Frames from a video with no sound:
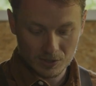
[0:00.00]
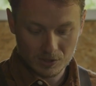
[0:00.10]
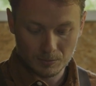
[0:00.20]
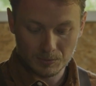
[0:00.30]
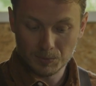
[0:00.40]
and
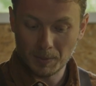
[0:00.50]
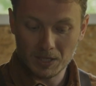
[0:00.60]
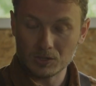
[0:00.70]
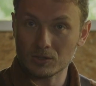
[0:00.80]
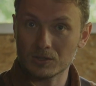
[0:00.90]
some
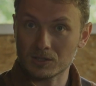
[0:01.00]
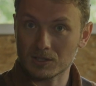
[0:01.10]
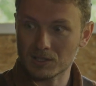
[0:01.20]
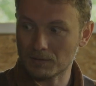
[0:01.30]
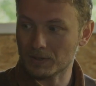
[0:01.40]
spacers
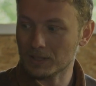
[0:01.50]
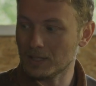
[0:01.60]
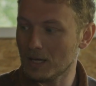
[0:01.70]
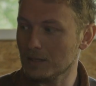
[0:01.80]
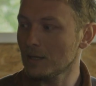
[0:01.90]
and stuff like
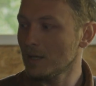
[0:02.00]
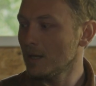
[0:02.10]
that,